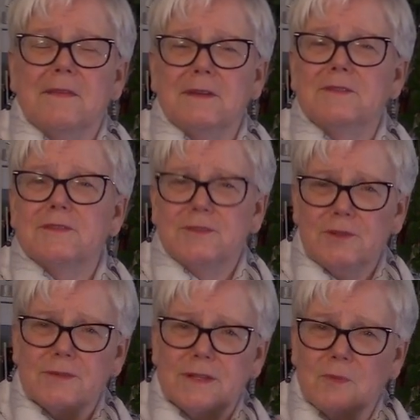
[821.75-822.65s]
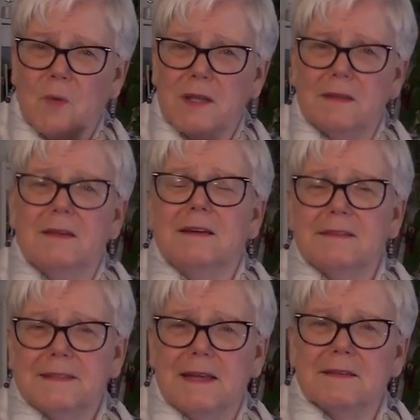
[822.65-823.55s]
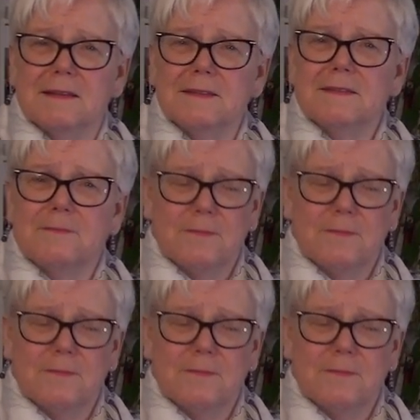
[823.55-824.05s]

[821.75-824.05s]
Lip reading: than just choosing one sentence